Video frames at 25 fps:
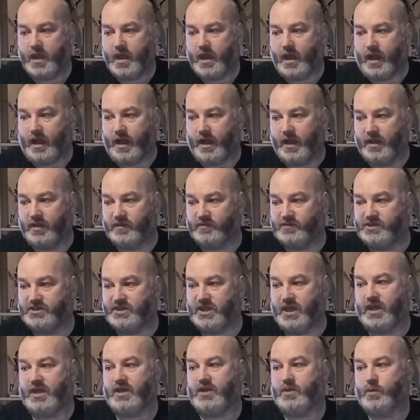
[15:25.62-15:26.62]
I have
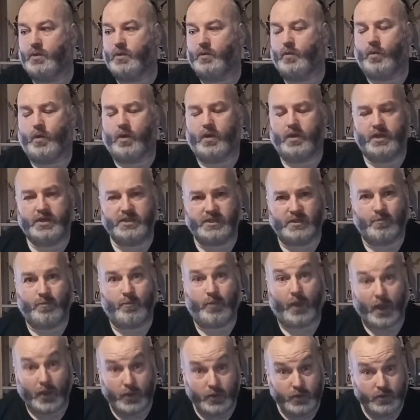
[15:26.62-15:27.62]
genuine worries
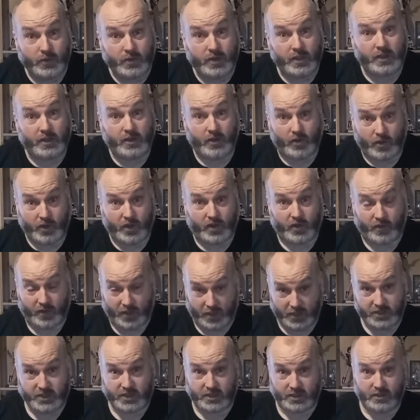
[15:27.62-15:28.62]
about the
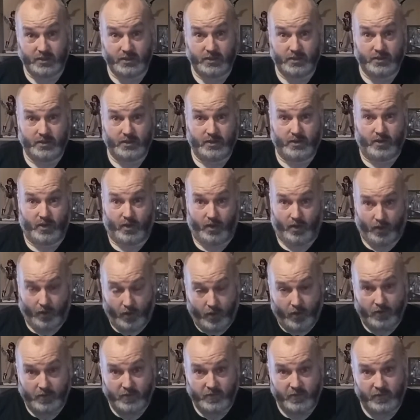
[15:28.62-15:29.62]
inauguration
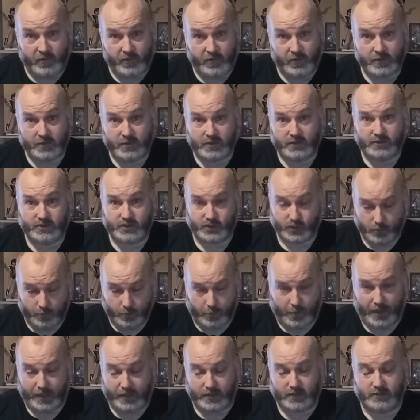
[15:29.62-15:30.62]
of Joe
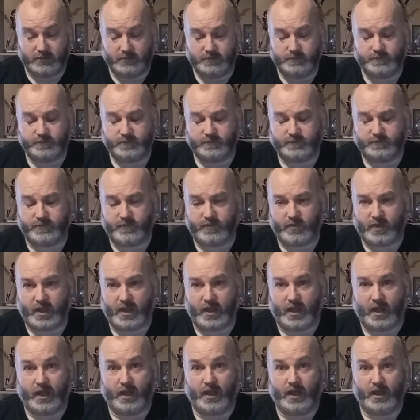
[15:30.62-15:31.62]
Biden
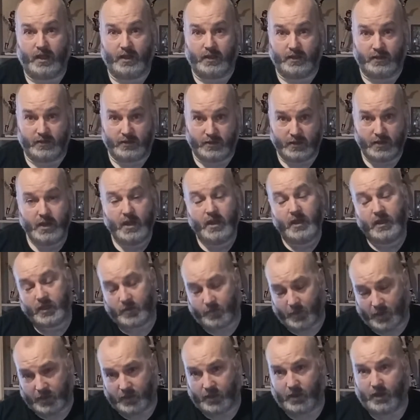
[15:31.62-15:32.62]
and
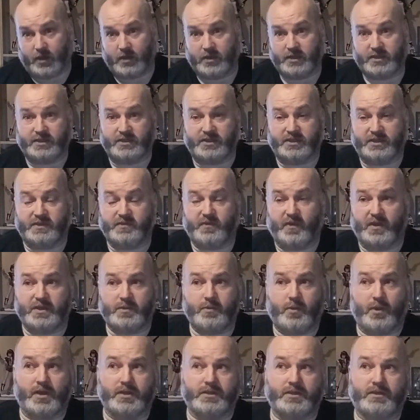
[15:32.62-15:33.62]
Kamala Harris as his vice
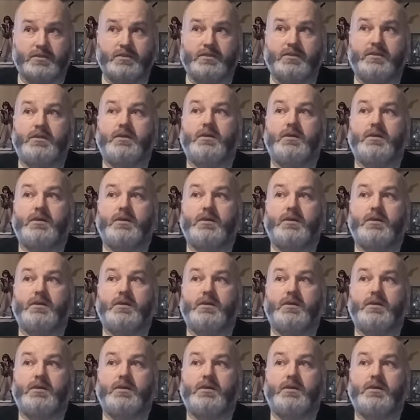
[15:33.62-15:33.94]
president.